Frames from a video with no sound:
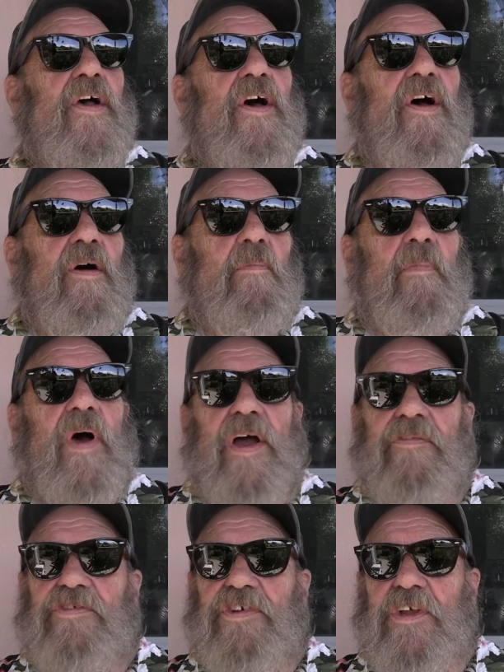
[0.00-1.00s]

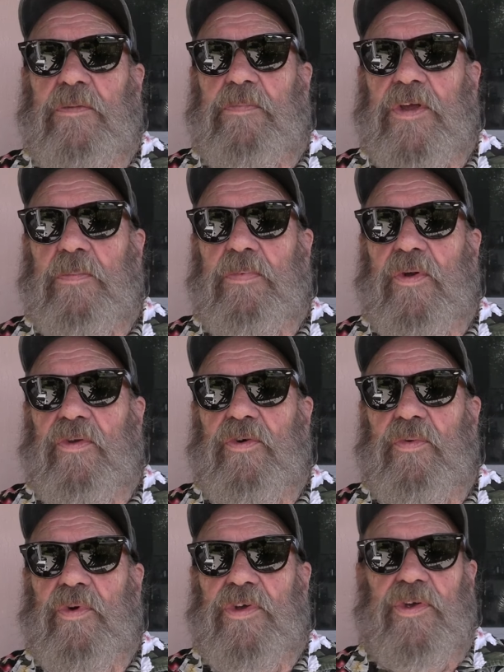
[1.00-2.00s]
I've seen people
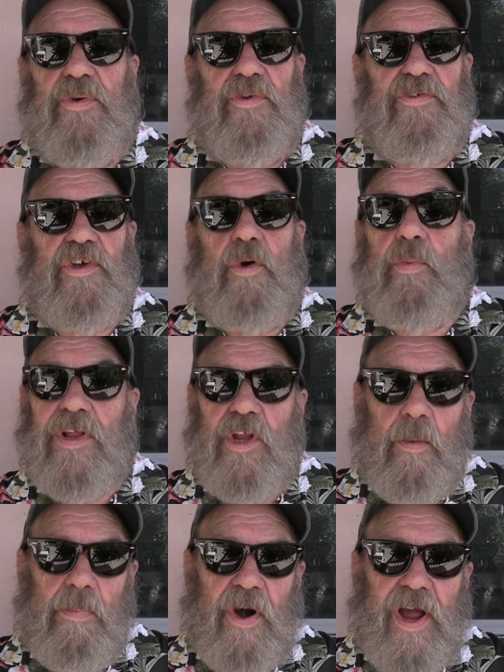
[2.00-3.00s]
who will use a
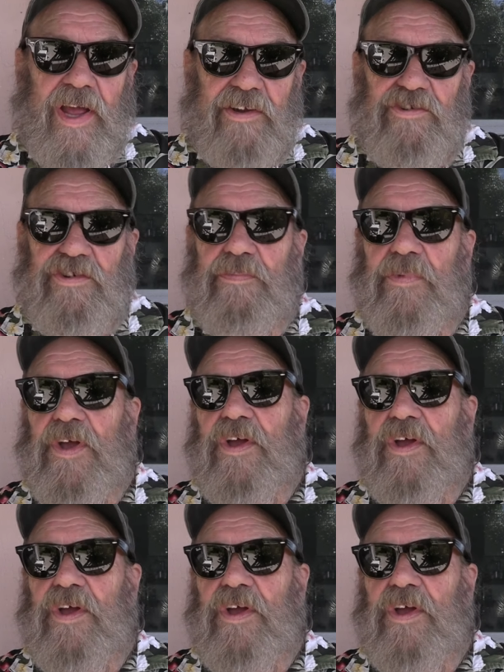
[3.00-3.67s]
willow branch.